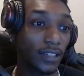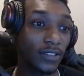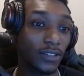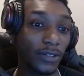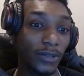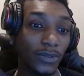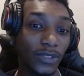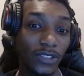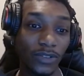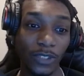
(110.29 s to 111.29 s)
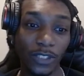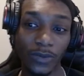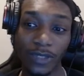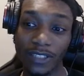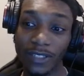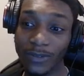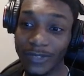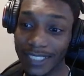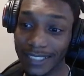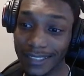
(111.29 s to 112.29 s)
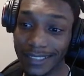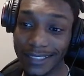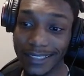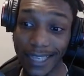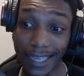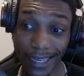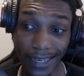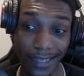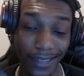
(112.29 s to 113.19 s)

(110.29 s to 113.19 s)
So since we're doing the green stake,